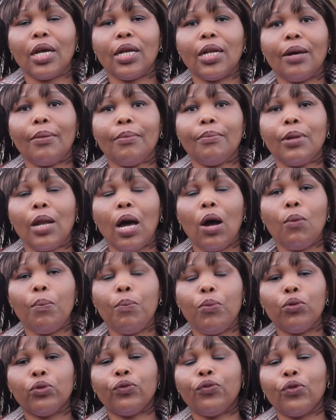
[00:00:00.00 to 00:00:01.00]
and I'm now
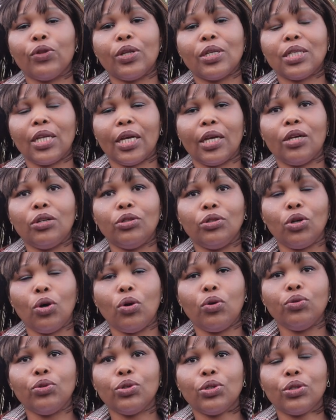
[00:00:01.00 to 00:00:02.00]
booked for the second
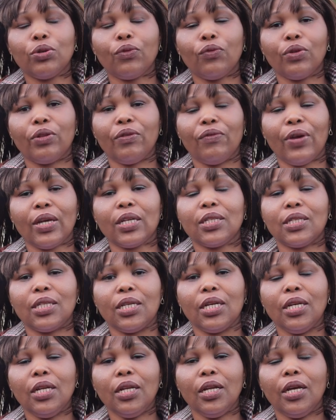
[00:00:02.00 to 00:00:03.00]
dose for the
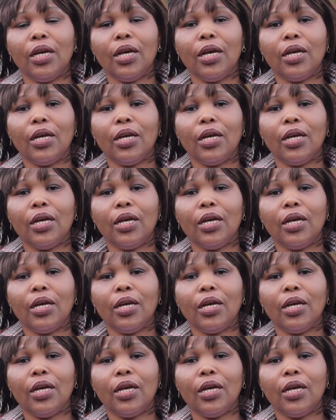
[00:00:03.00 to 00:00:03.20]
vaccine.